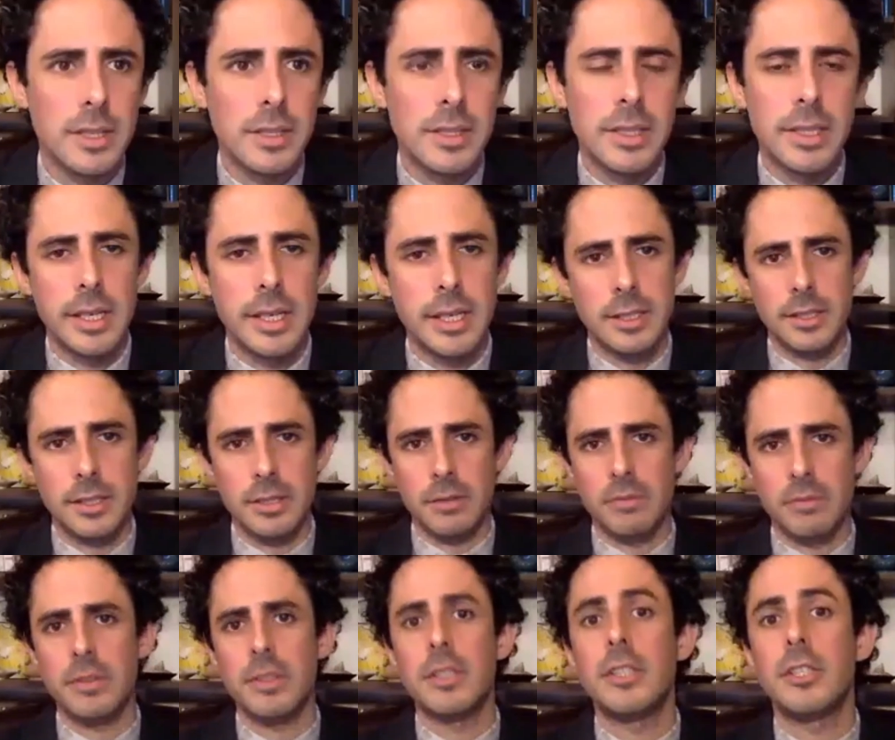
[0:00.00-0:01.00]
the case
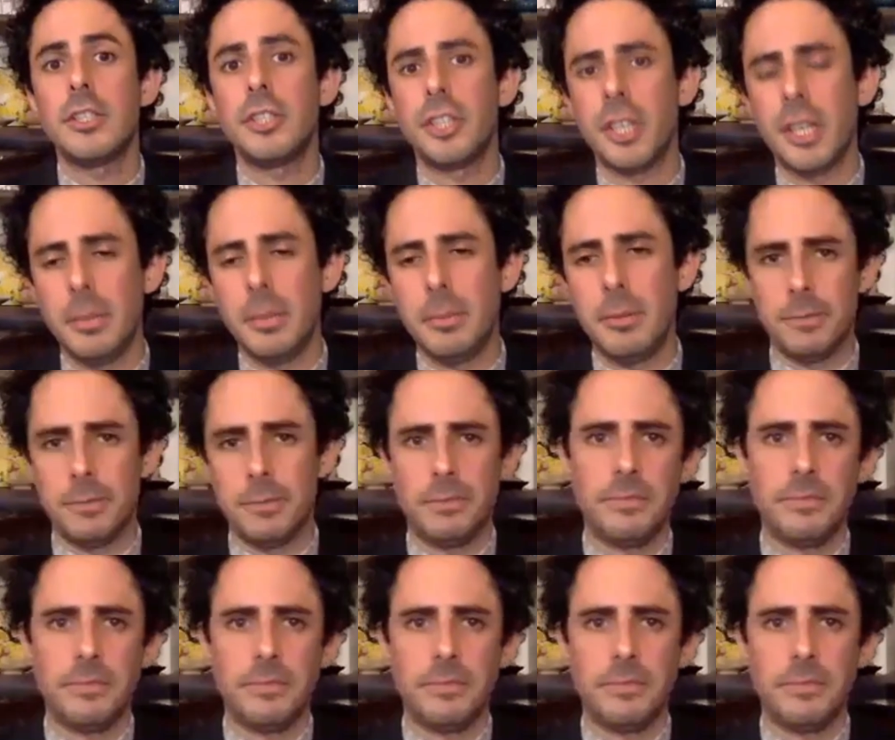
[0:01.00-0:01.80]
of Schreber.